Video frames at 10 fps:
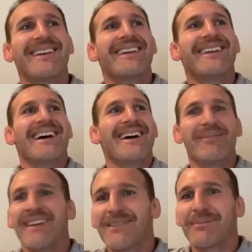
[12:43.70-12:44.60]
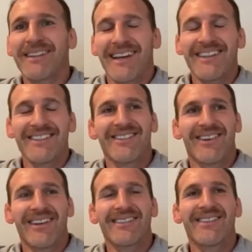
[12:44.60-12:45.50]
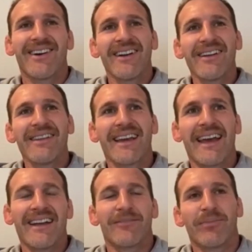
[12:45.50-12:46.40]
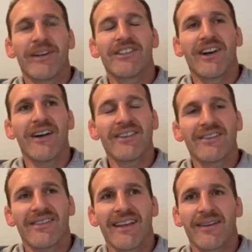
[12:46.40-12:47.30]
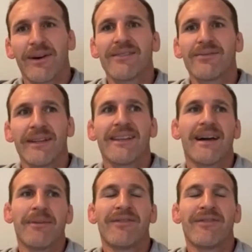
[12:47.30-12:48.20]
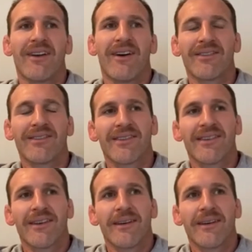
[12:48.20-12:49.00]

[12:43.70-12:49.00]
the expectations on us. So I don't think it adds pressure. I just think once we come off the loss,